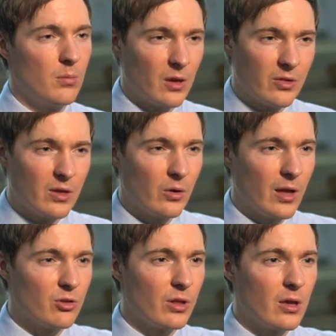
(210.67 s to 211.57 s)
because they don't
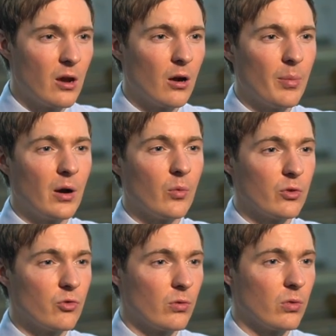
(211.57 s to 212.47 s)
actually care about
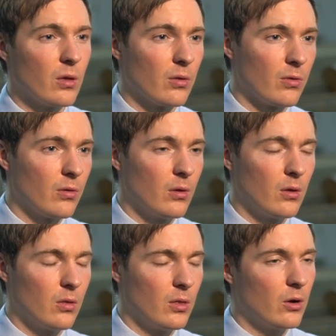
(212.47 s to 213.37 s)
what truth is.
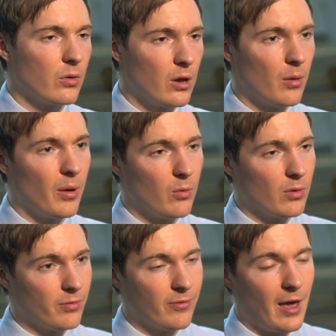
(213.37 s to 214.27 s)
They don't care about
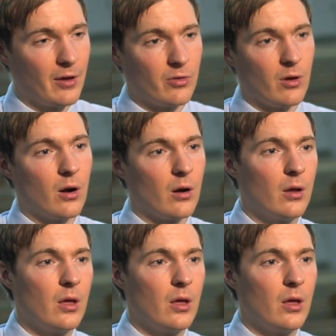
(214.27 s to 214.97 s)
what facts are.